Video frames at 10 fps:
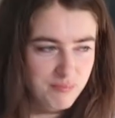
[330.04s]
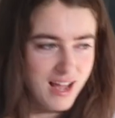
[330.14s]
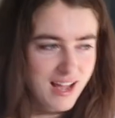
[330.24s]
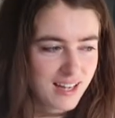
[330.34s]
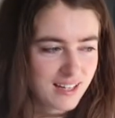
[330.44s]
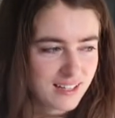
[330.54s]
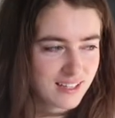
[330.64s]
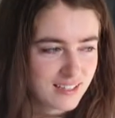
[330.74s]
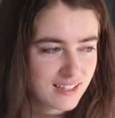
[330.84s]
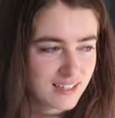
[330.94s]
Some
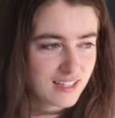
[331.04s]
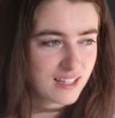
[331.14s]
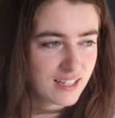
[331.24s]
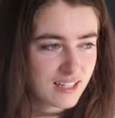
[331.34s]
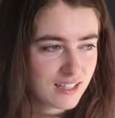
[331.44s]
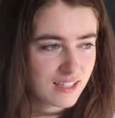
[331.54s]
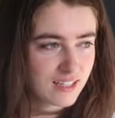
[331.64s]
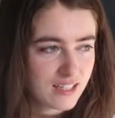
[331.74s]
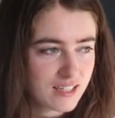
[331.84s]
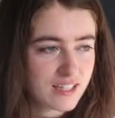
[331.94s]
Tuesdays you do eat
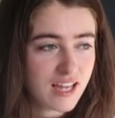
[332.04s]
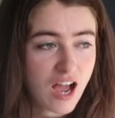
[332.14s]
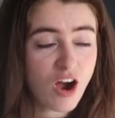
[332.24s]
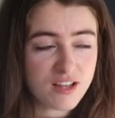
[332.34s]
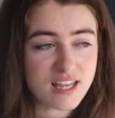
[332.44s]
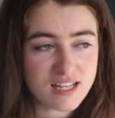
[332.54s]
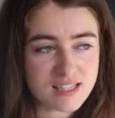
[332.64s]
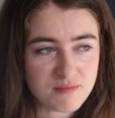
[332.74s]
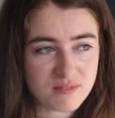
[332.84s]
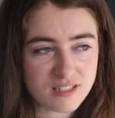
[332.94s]
before. Yeah, oh yeah,
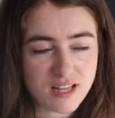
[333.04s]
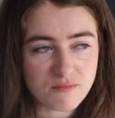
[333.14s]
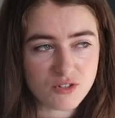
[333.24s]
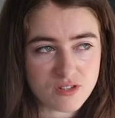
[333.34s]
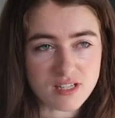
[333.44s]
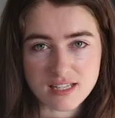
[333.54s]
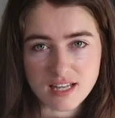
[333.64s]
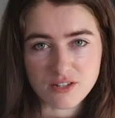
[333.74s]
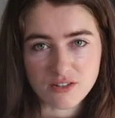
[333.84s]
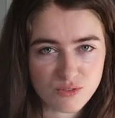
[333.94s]
some some Tuesdays
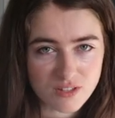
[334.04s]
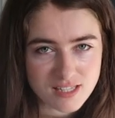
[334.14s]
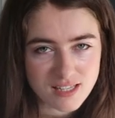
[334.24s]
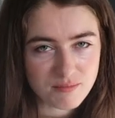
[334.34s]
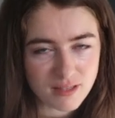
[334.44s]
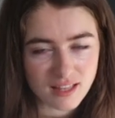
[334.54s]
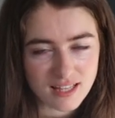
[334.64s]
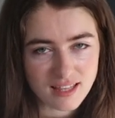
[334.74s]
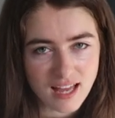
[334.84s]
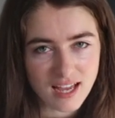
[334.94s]
I do. This can be
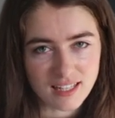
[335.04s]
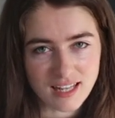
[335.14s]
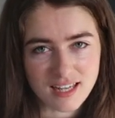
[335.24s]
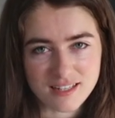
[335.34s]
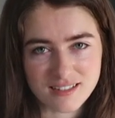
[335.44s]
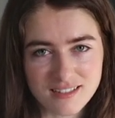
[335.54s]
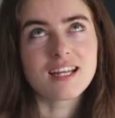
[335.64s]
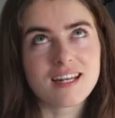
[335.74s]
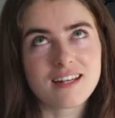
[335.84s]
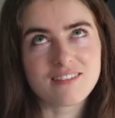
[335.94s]
like the outlier.
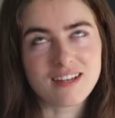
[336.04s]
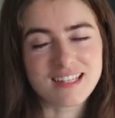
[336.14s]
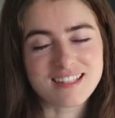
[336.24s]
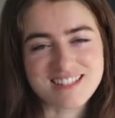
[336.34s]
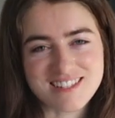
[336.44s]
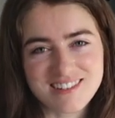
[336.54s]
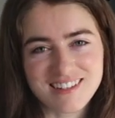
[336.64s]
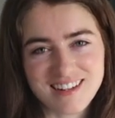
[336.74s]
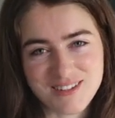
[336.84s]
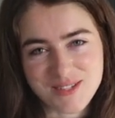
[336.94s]
Anyway, so you
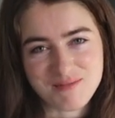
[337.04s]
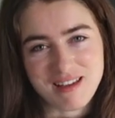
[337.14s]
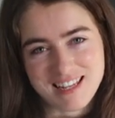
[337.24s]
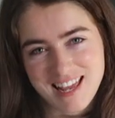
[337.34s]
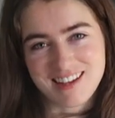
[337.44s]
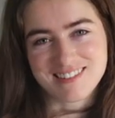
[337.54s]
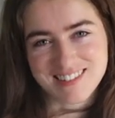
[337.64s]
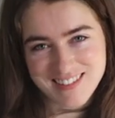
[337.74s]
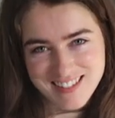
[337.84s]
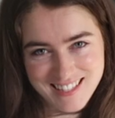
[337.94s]
can have some pate on
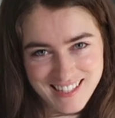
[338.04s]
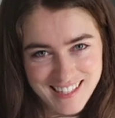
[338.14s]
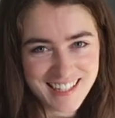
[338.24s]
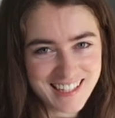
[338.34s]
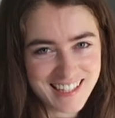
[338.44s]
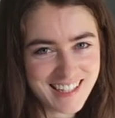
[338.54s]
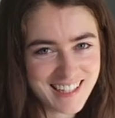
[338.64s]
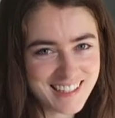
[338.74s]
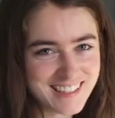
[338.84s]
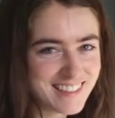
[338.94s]
toast. Oh
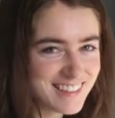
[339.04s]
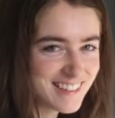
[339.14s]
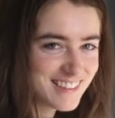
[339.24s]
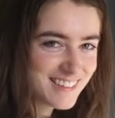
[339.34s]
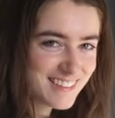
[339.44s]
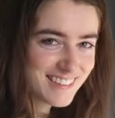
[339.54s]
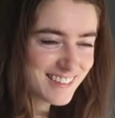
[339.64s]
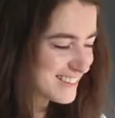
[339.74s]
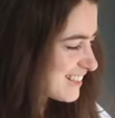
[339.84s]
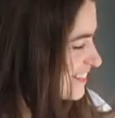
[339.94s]
yum,
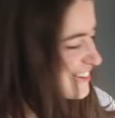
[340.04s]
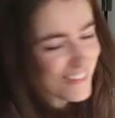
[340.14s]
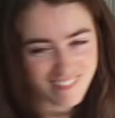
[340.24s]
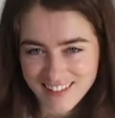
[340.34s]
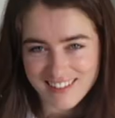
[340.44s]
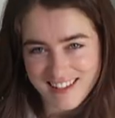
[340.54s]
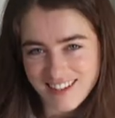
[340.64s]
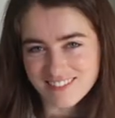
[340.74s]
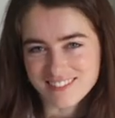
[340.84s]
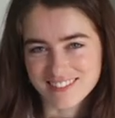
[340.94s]
thanks. And you can make it
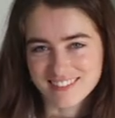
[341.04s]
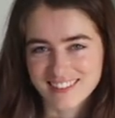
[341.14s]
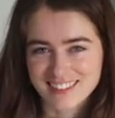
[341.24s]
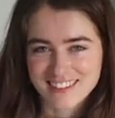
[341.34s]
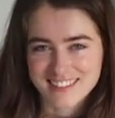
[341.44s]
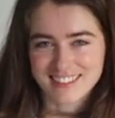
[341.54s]
yourself. Okay.